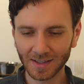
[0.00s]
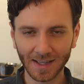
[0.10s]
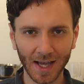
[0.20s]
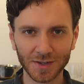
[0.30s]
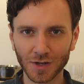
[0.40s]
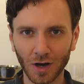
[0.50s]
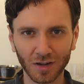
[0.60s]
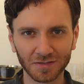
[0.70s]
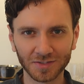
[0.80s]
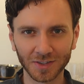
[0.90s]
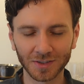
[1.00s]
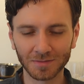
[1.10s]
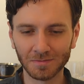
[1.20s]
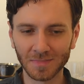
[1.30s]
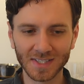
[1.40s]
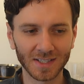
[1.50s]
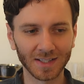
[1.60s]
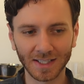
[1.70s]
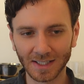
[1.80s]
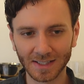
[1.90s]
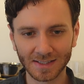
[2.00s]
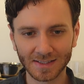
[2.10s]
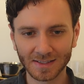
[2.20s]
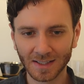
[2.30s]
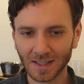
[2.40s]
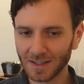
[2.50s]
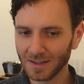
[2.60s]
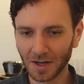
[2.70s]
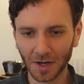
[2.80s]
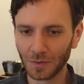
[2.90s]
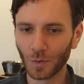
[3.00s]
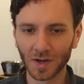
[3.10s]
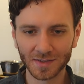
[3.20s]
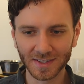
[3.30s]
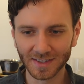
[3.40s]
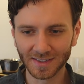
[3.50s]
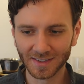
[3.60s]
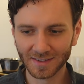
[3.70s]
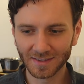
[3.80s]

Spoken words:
catch-all for miscellaneous, unwanted